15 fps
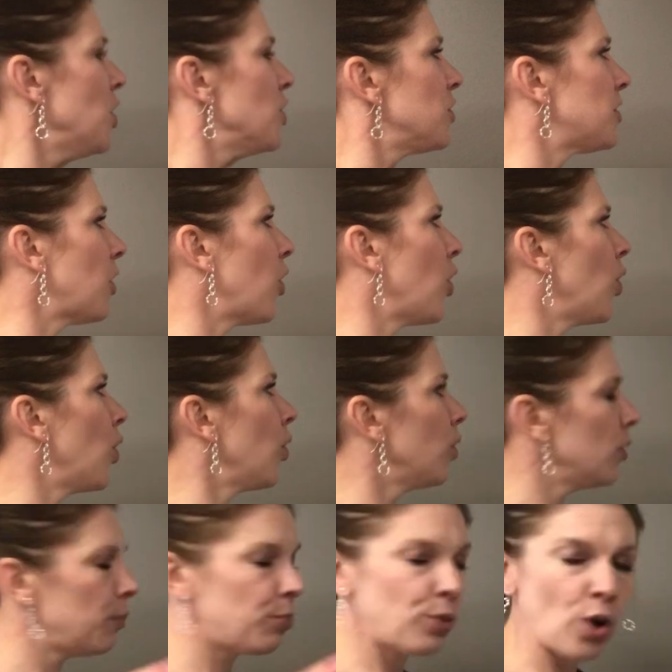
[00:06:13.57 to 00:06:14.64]

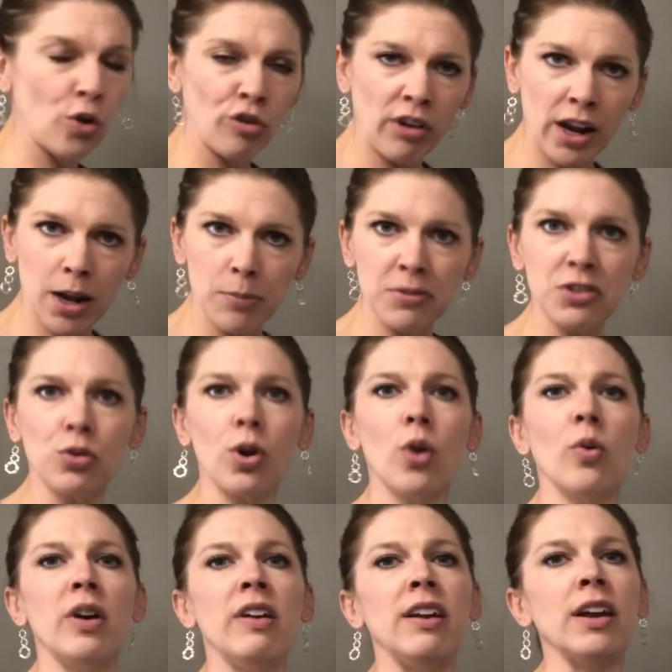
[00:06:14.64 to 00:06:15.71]
So programs
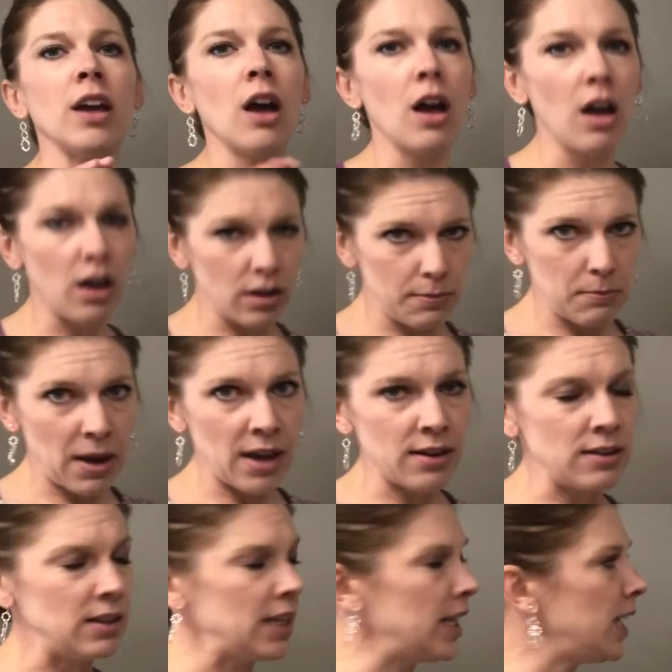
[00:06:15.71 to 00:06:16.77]
growing,
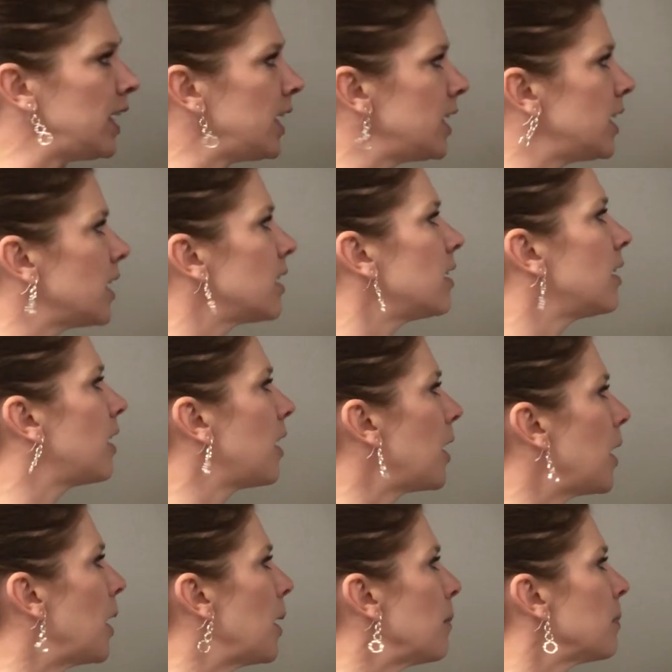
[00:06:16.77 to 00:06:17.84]
unmet need,
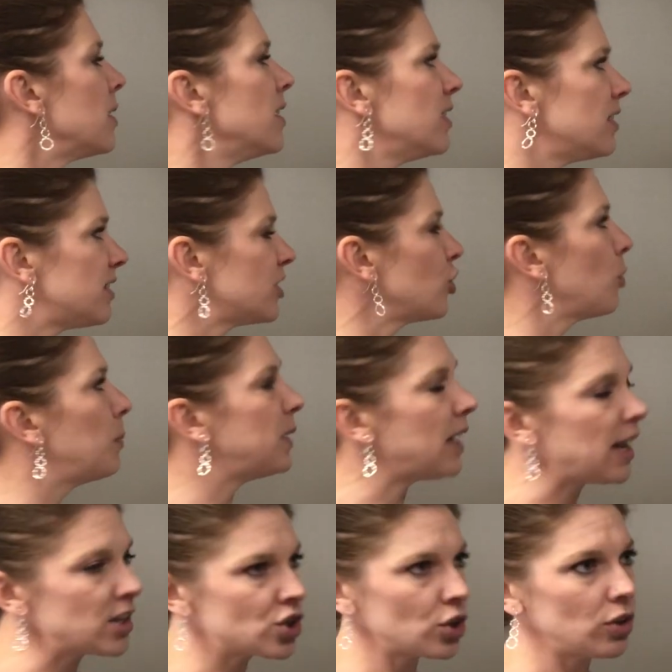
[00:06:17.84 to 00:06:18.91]
still
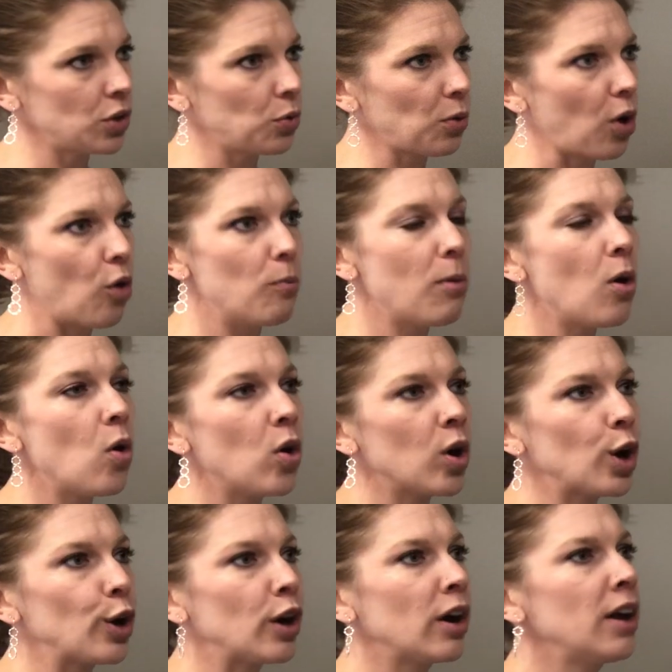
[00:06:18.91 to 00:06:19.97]
potential to grow
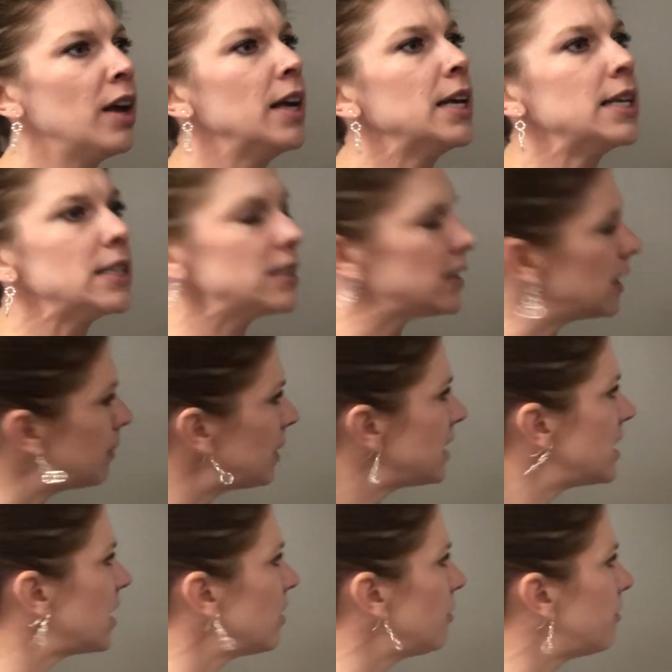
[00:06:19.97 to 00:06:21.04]
more,
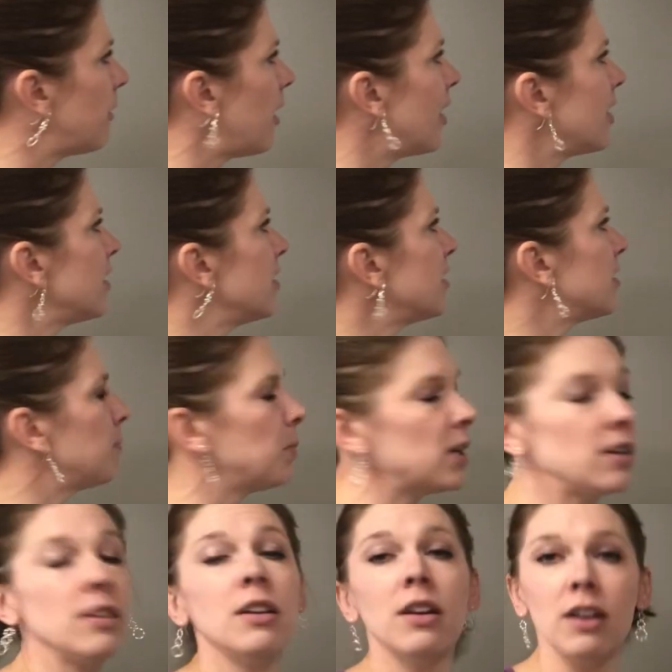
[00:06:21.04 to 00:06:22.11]
limited funds,
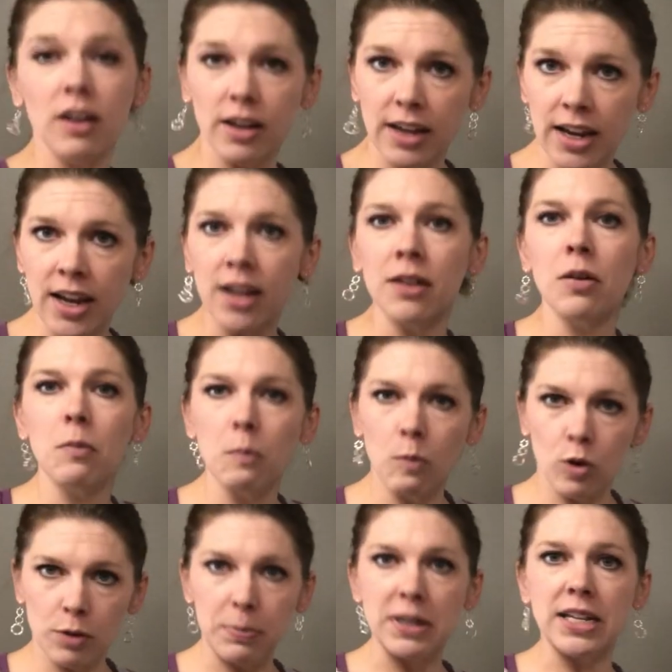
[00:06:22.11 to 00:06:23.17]
but again,
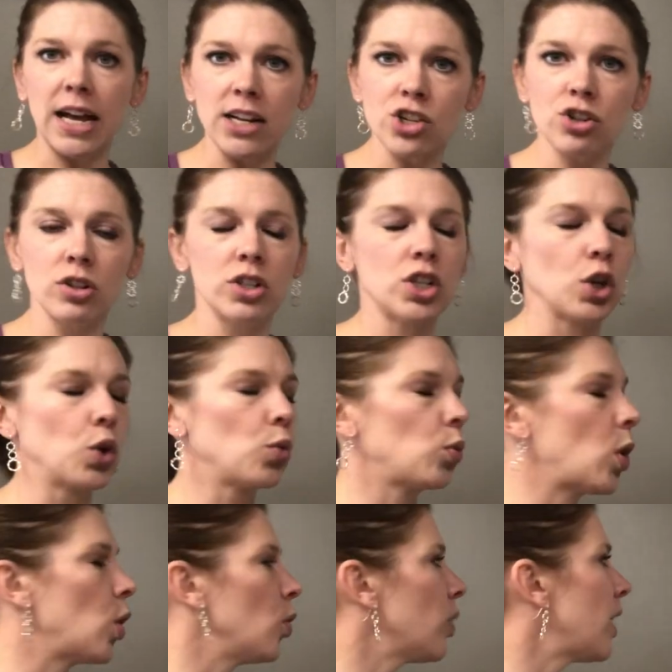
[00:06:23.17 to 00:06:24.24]
more potential to
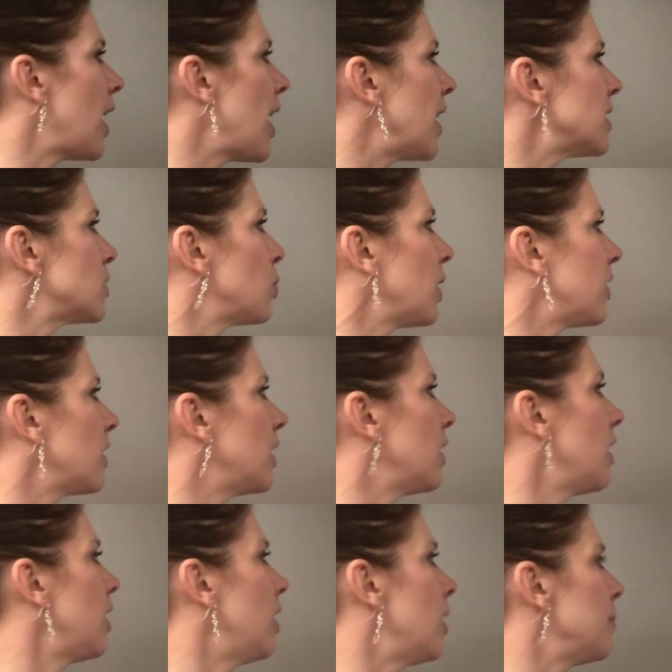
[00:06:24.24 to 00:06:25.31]
grow that with
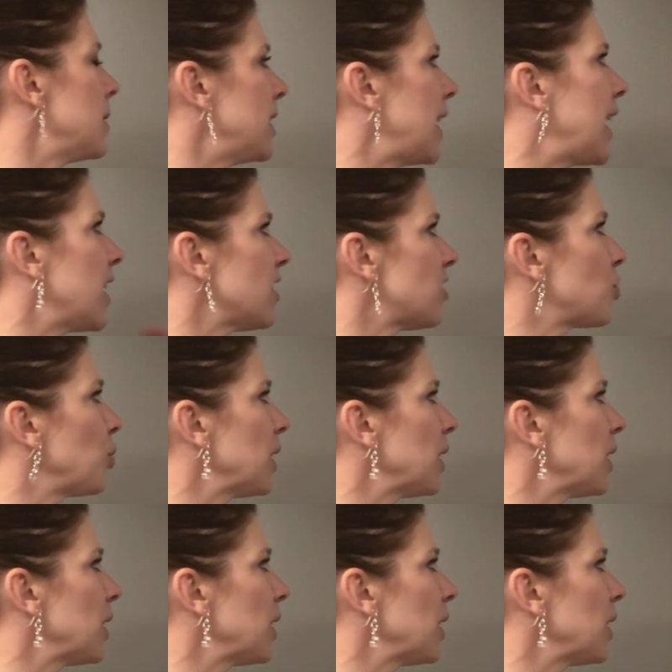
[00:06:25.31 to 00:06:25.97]
enhanced